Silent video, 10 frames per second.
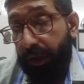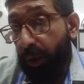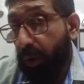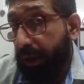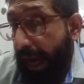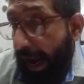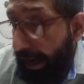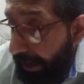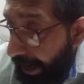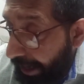You
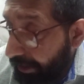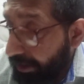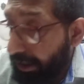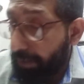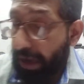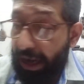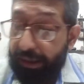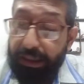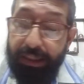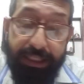can add some
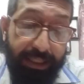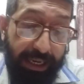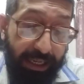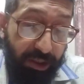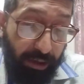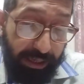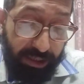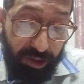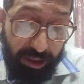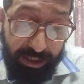other details or
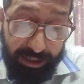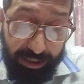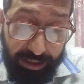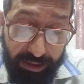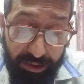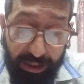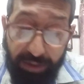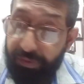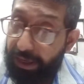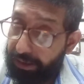extra details
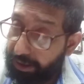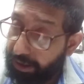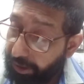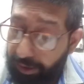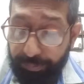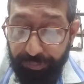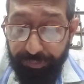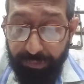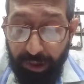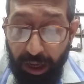if necessary.
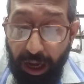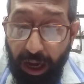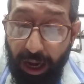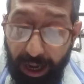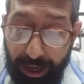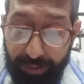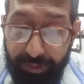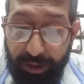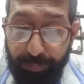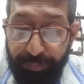
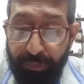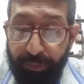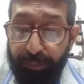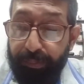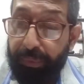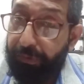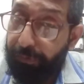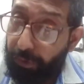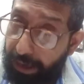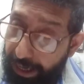However,
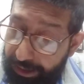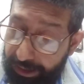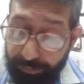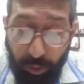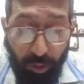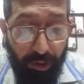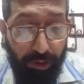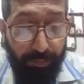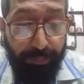before adding more